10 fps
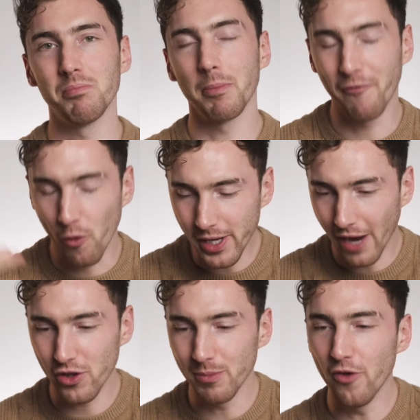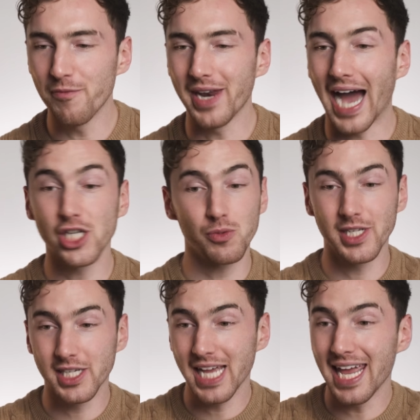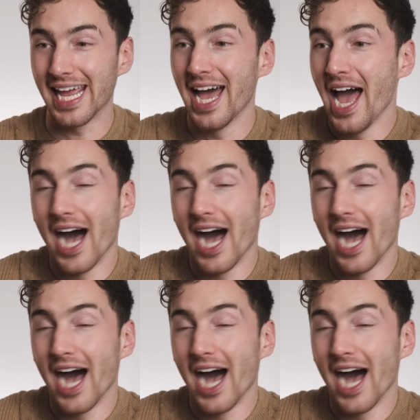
But before we cover the movement, I just want to say